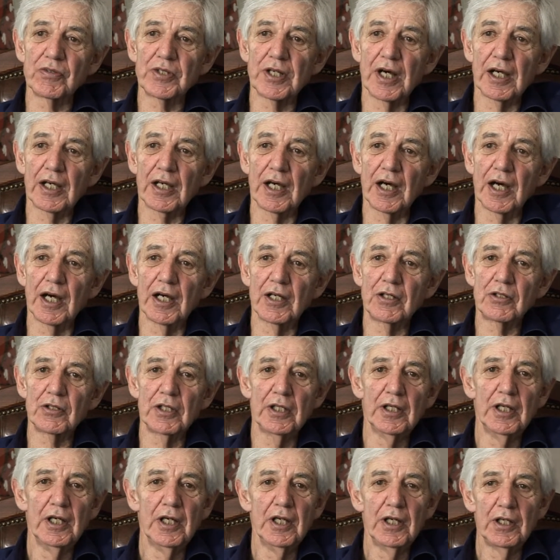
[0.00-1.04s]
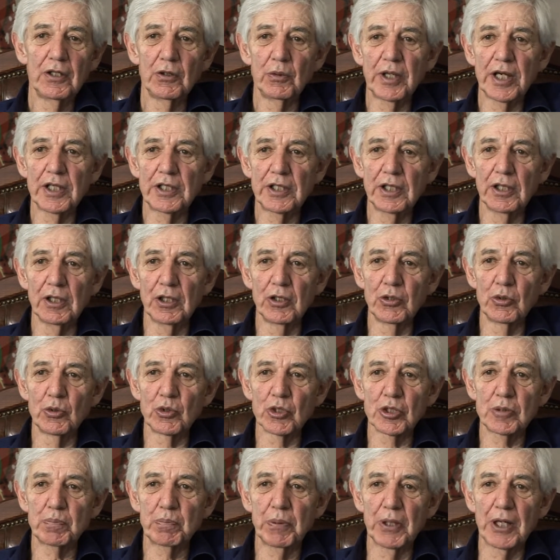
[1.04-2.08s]
psychiatry, you get ill, you
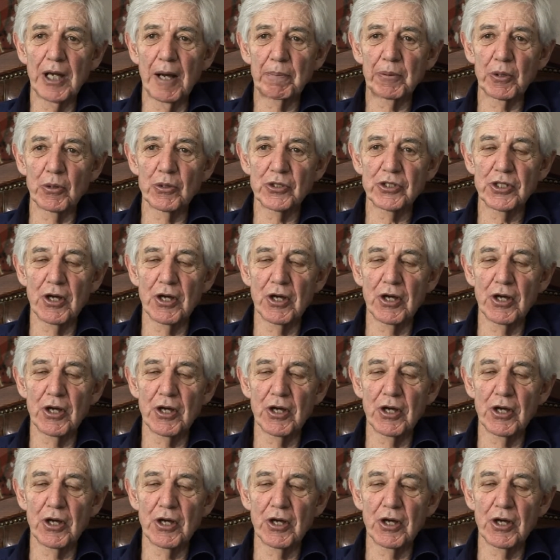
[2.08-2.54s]
just pull up your